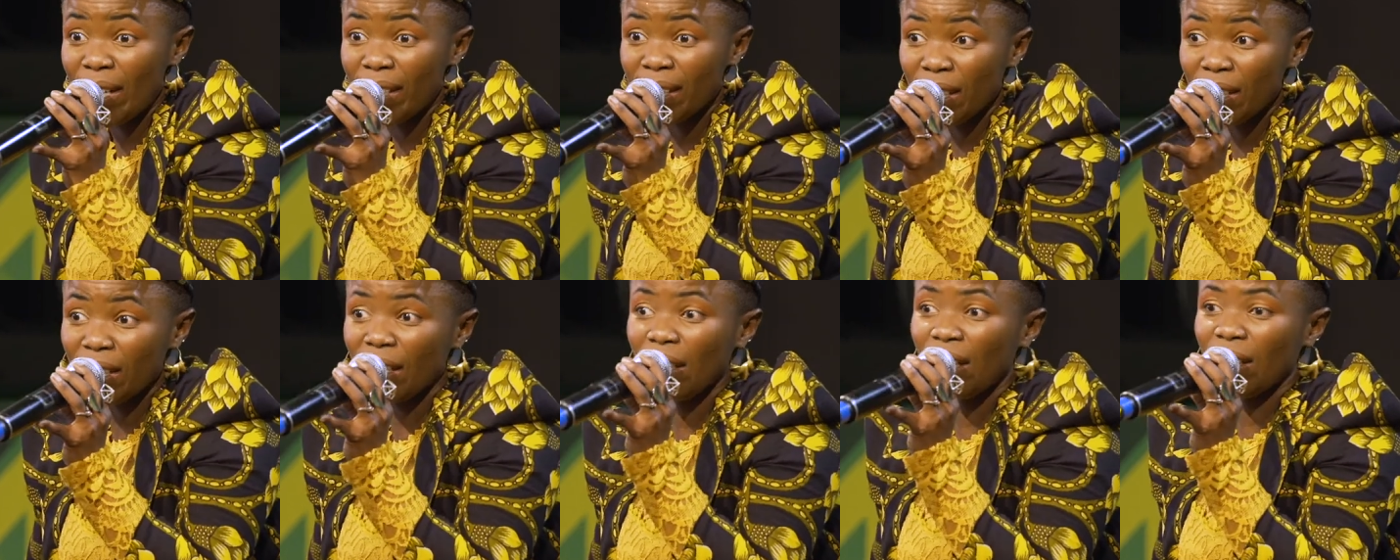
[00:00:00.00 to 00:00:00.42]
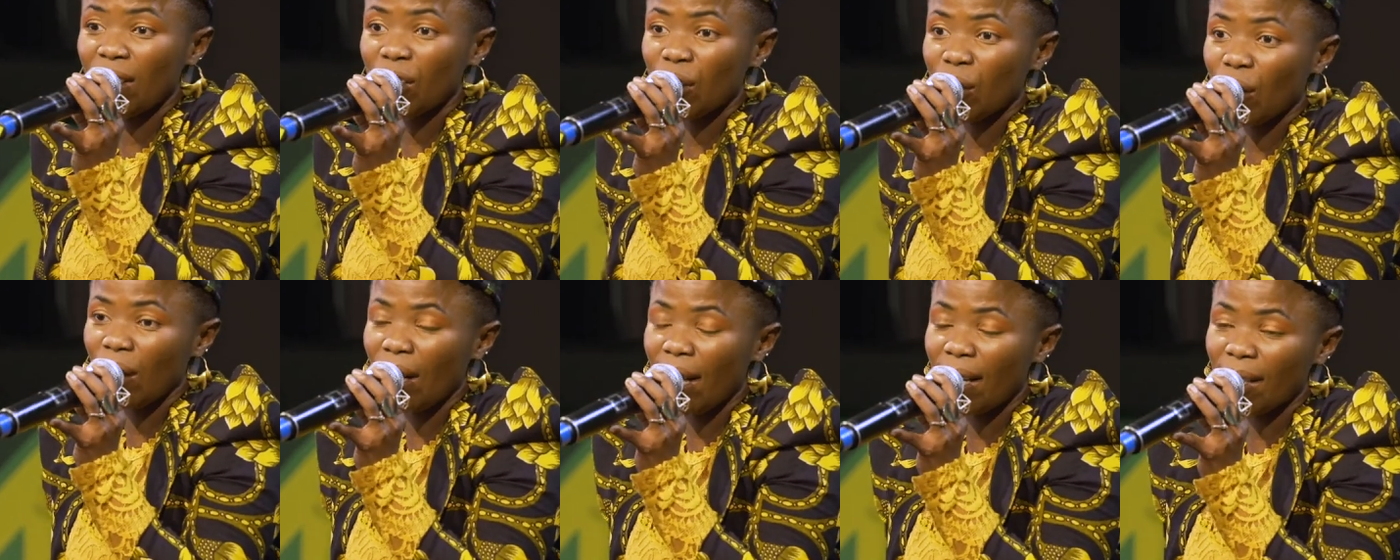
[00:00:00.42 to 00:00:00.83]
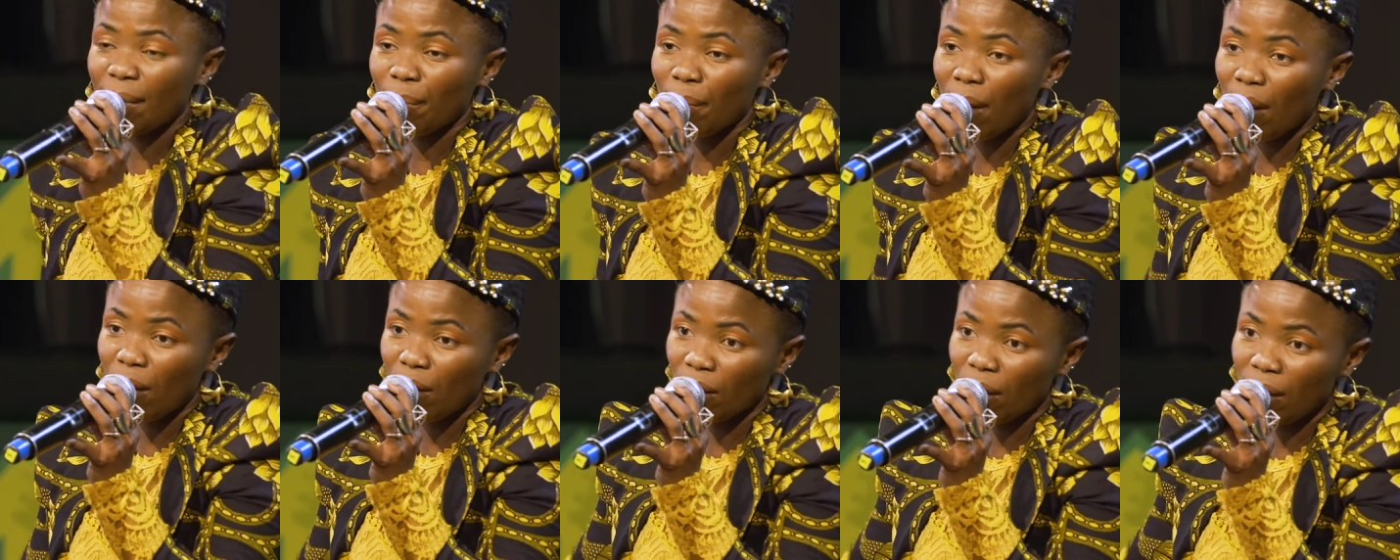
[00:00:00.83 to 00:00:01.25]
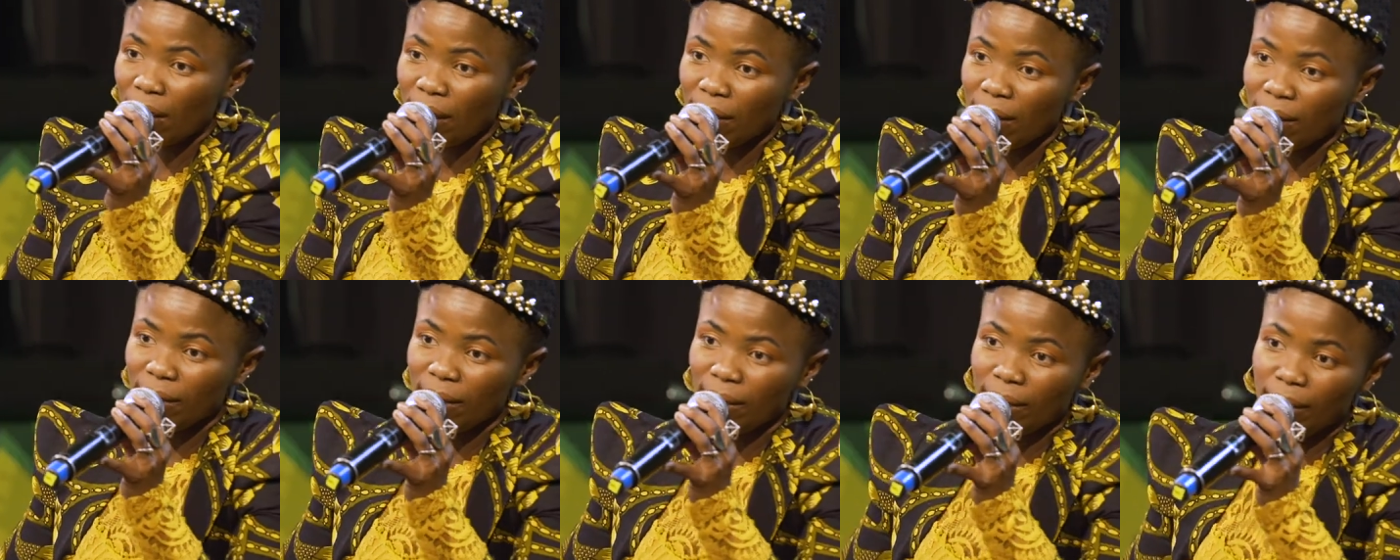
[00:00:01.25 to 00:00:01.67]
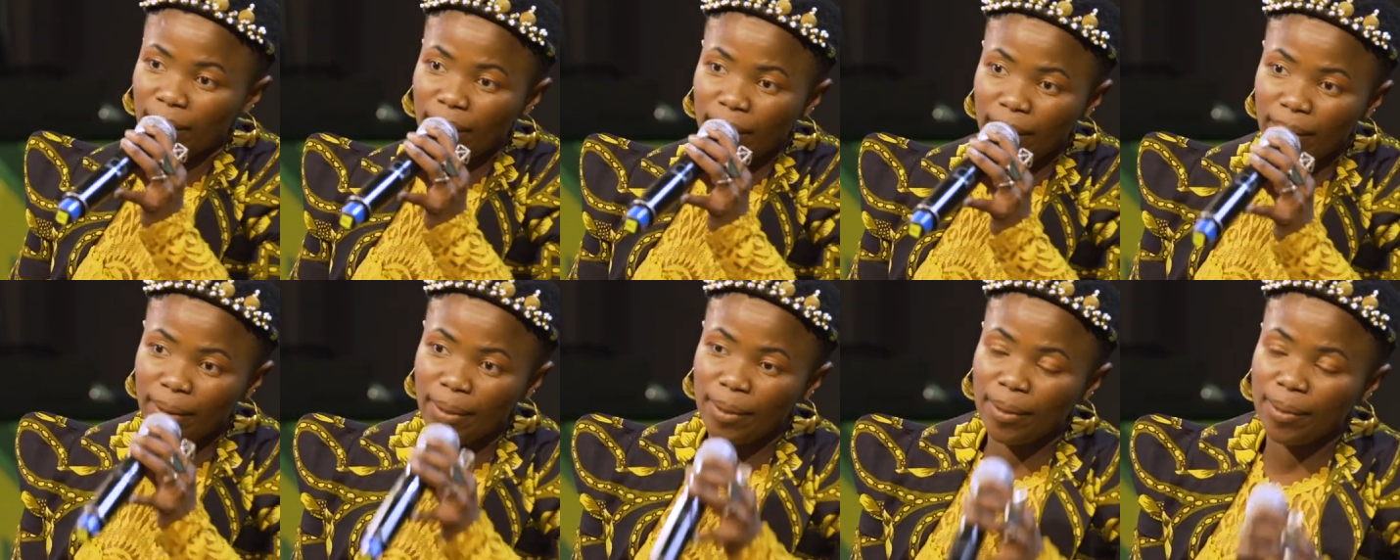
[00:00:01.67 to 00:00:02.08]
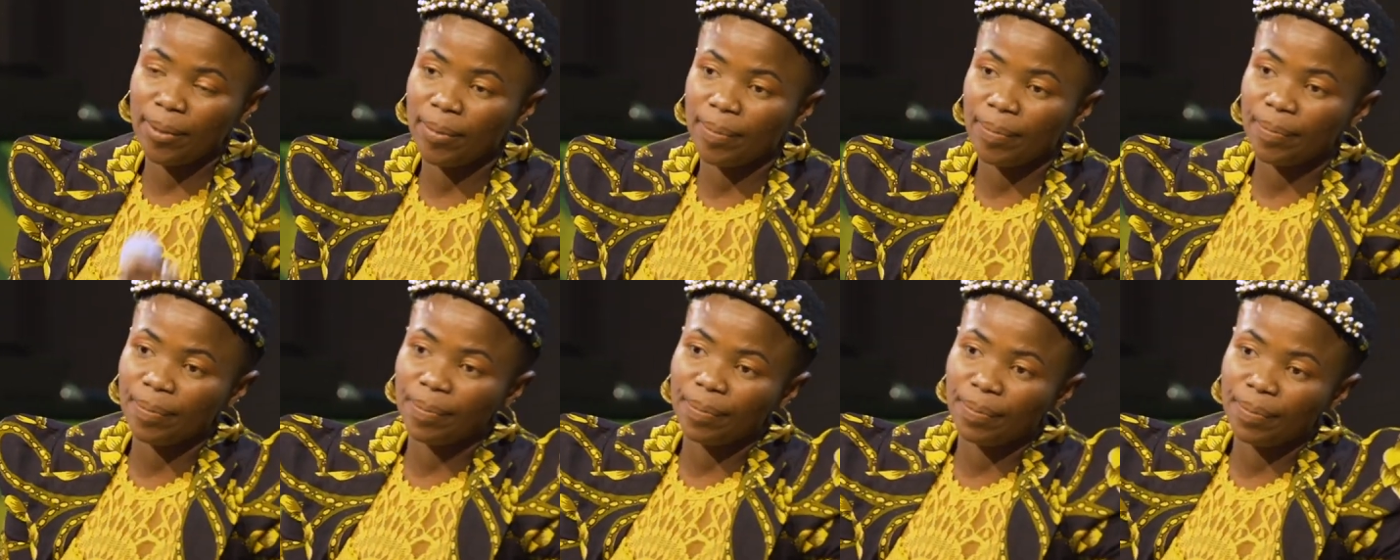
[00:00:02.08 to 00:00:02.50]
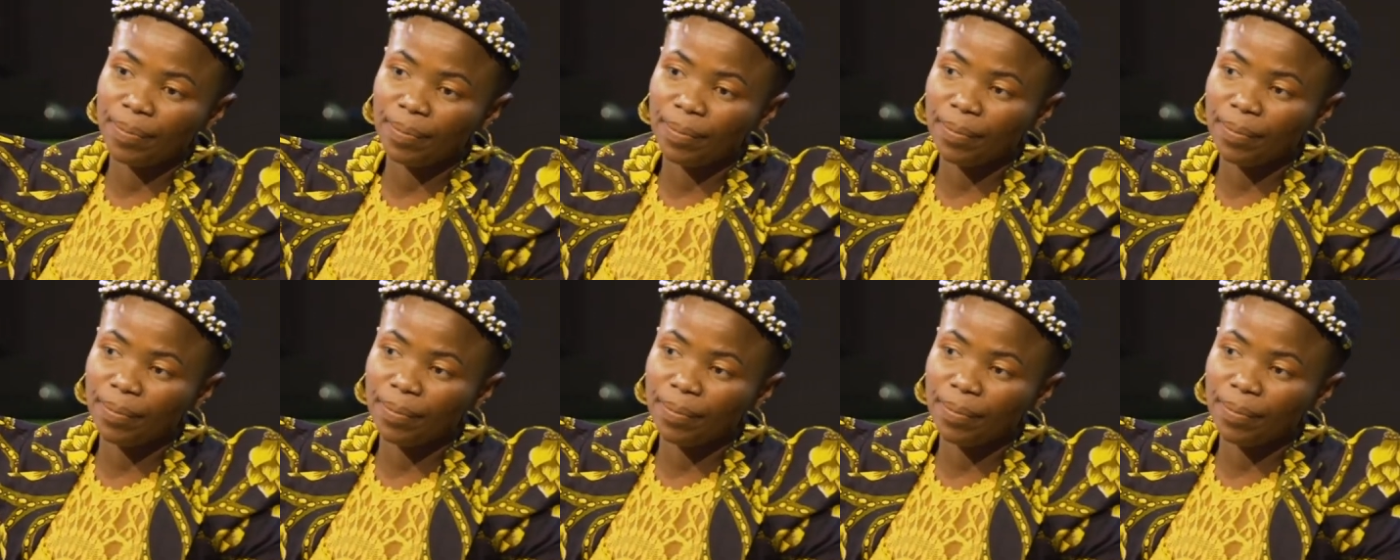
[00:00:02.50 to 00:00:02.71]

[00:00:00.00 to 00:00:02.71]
is it? It's Zolani Mahola. Yeah.